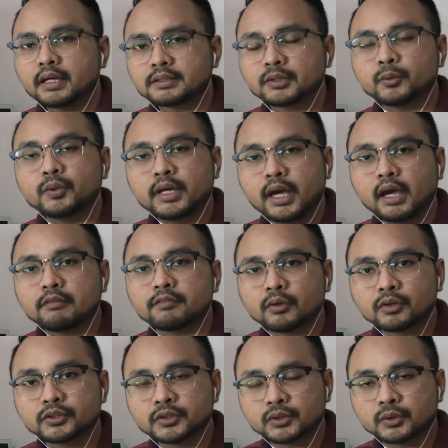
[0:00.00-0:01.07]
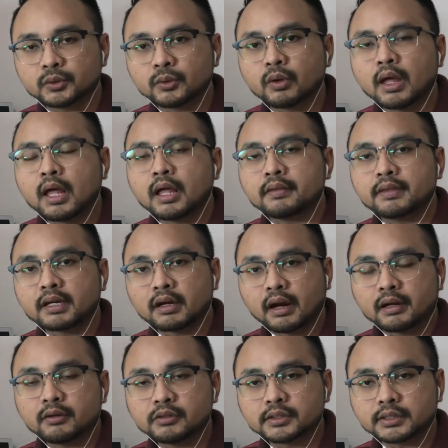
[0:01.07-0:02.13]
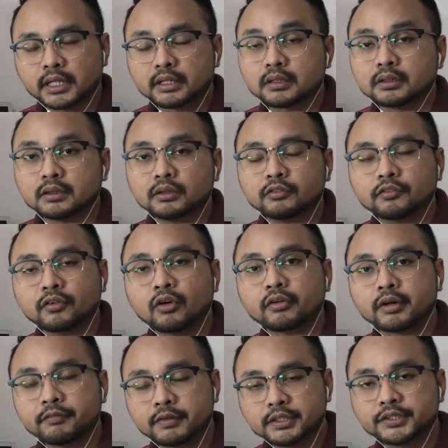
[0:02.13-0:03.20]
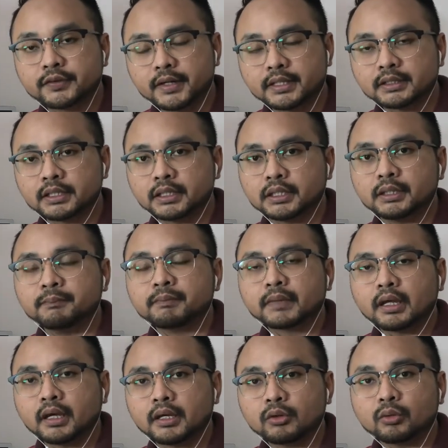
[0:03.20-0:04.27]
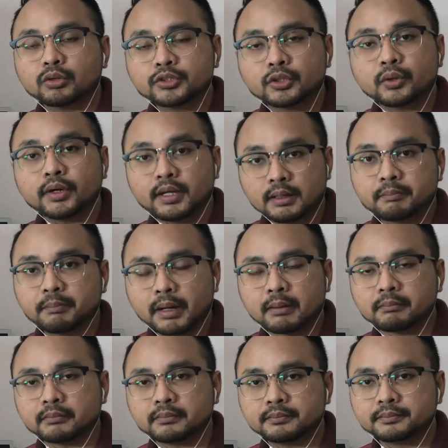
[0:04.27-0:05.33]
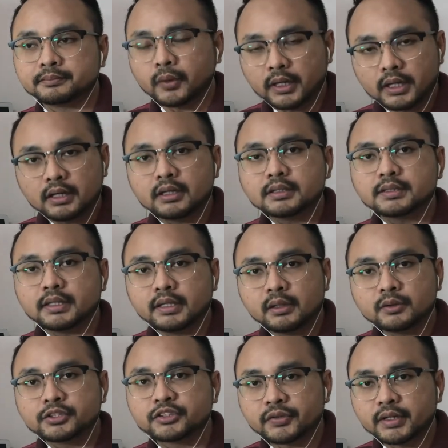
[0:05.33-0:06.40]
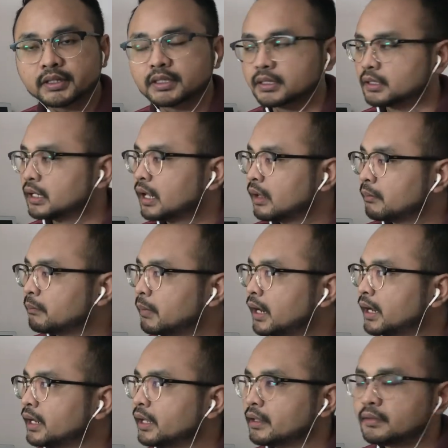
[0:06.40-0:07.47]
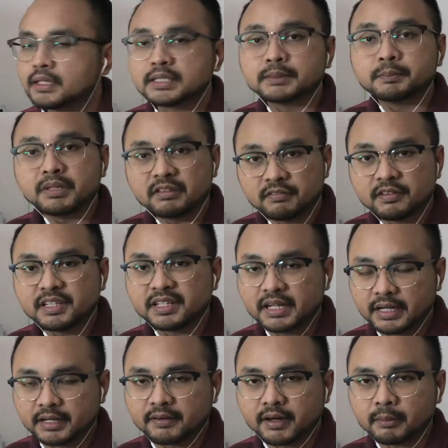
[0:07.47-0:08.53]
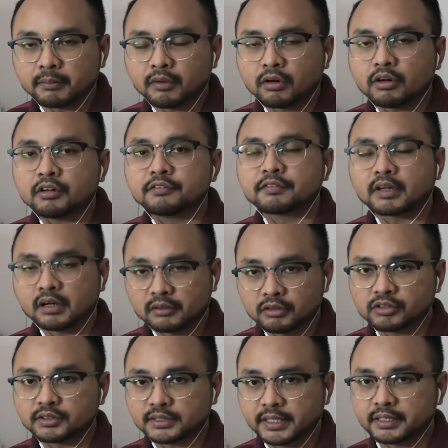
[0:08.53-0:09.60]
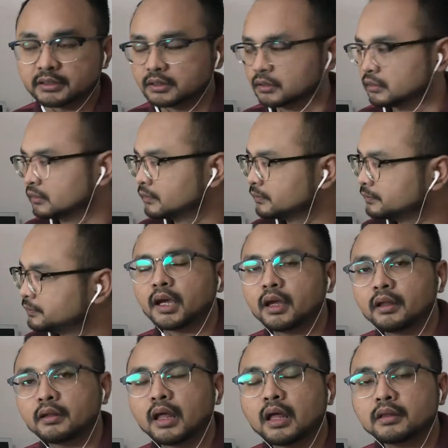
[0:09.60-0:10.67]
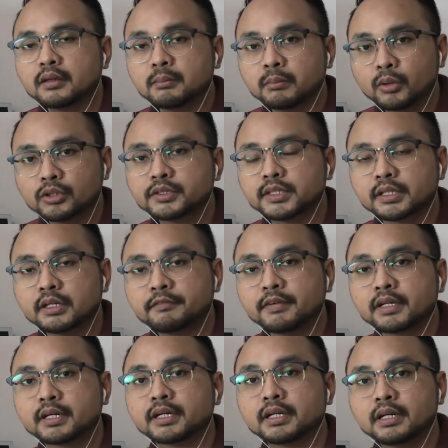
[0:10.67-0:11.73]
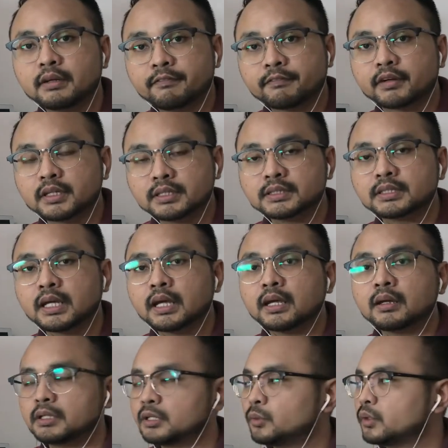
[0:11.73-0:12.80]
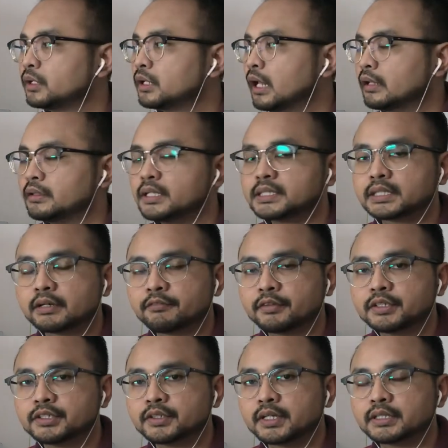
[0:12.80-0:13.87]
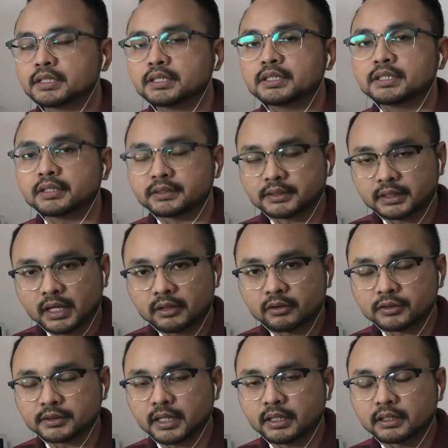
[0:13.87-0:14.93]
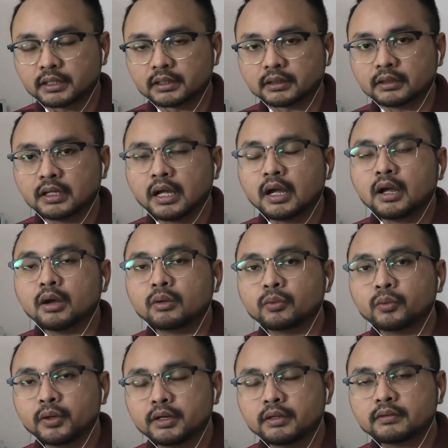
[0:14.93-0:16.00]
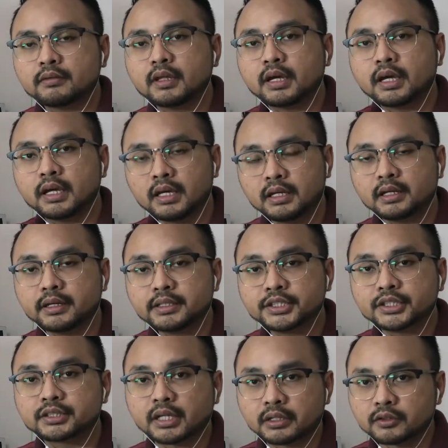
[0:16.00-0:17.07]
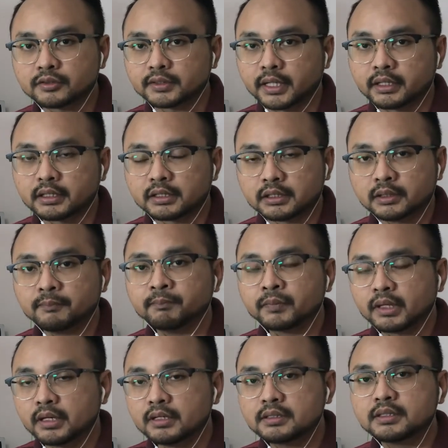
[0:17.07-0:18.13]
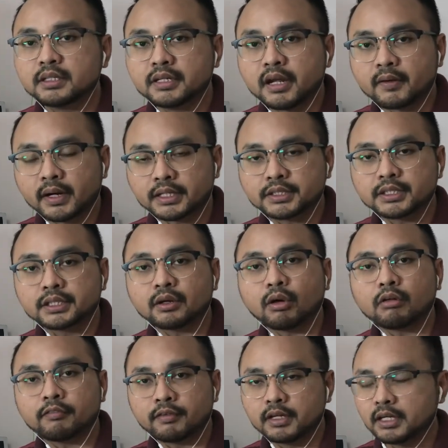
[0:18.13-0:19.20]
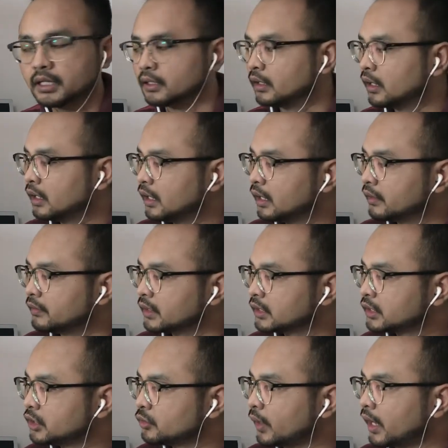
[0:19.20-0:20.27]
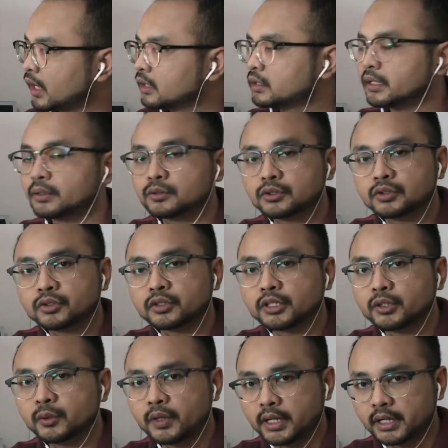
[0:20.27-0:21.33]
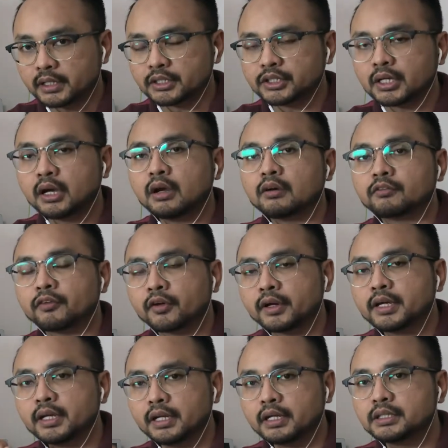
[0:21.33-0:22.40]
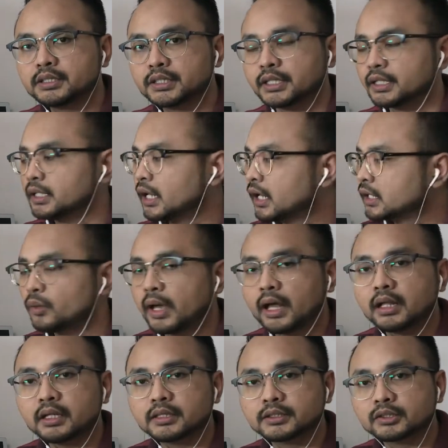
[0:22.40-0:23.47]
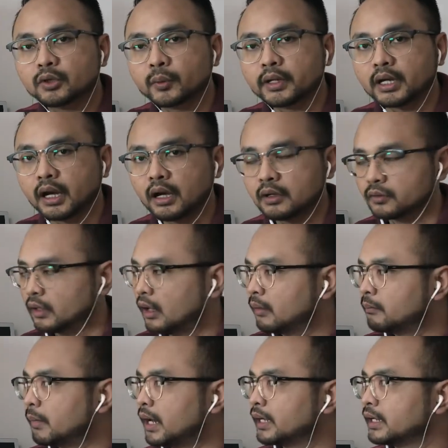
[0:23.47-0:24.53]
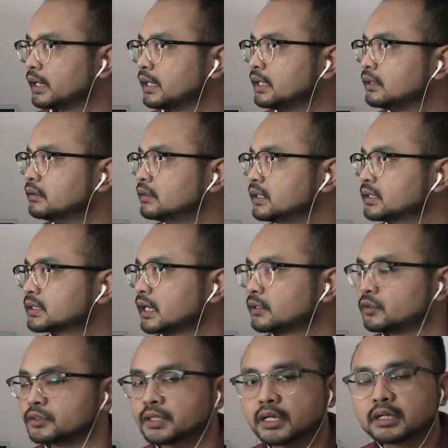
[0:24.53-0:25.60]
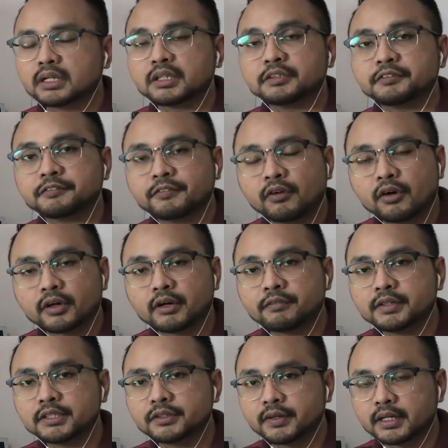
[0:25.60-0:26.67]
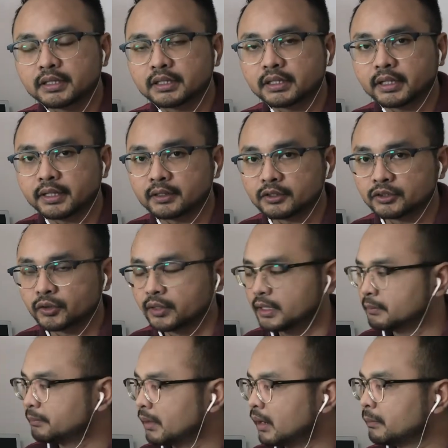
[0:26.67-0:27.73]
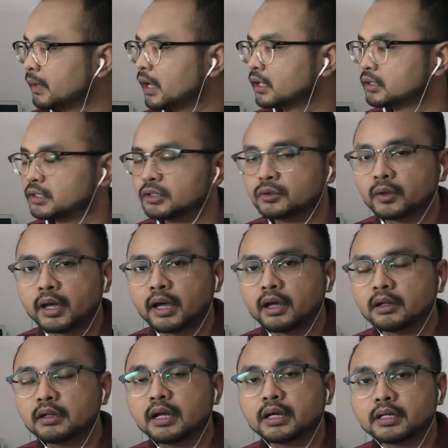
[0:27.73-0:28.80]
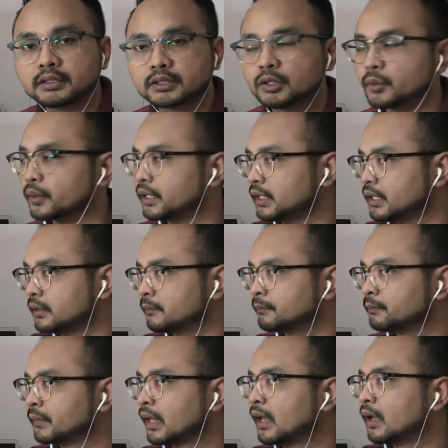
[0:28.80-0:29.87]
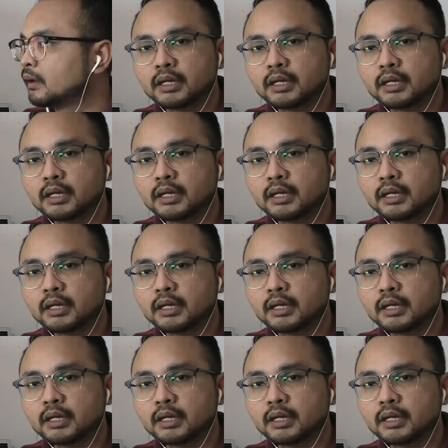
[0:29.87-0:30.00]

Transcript: Next, we have also the Carnot cycle for refrigerator and also heat pump. So it is illustrated by this PV diagram of Carnot cycle. And the most significant difference between this refrigerator's Carnot cycle with the heat engine Carnot cycle is the direction of heat, the QL and also QH. For heat engine, QL is going out, but in this Carnot cycle for refrigerator and also heat pump, QL is going in.